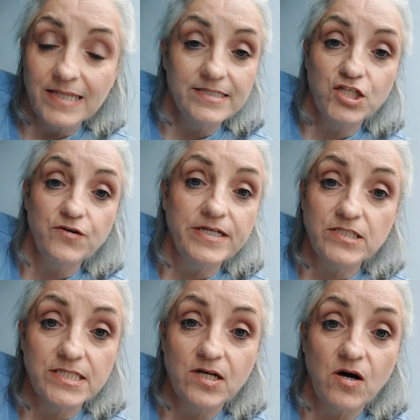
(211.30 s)
two
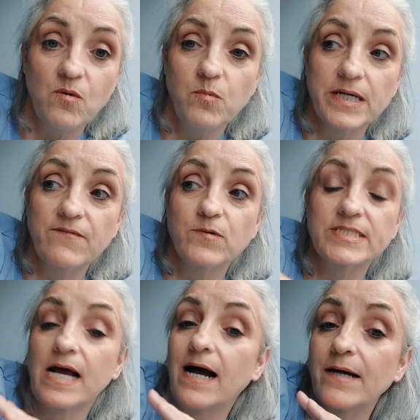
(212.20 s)
years ago, whatever was,
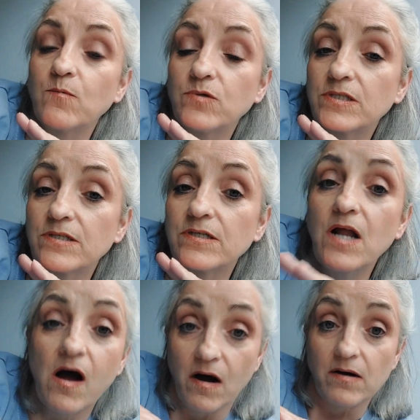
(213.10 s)
I would
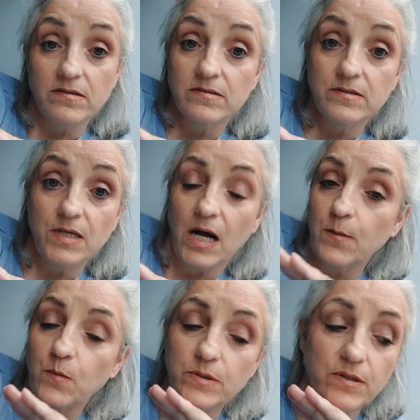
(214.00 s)
not, I
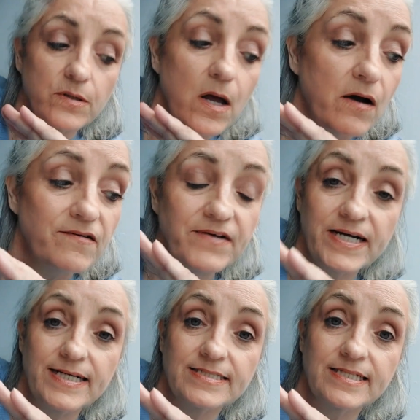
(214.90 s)
would not have
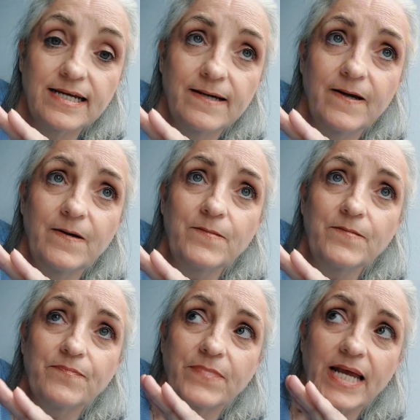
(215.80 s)
had
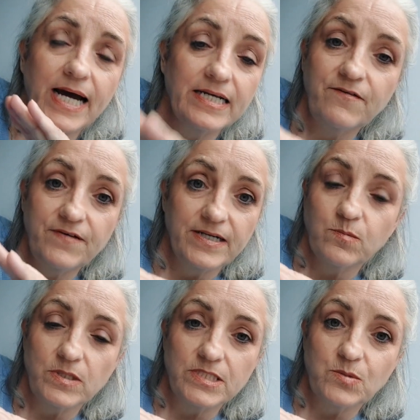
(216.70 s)
any faith
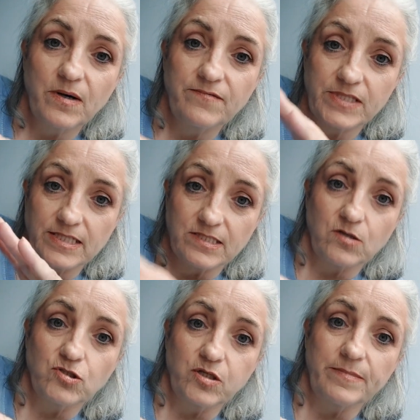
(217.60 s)
whatsoever that
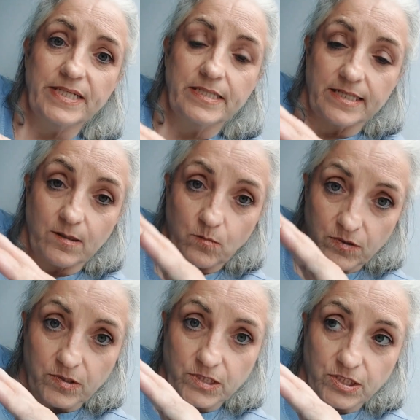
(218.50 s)
social media
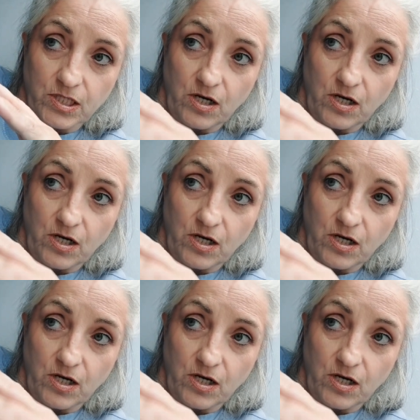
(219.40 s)
would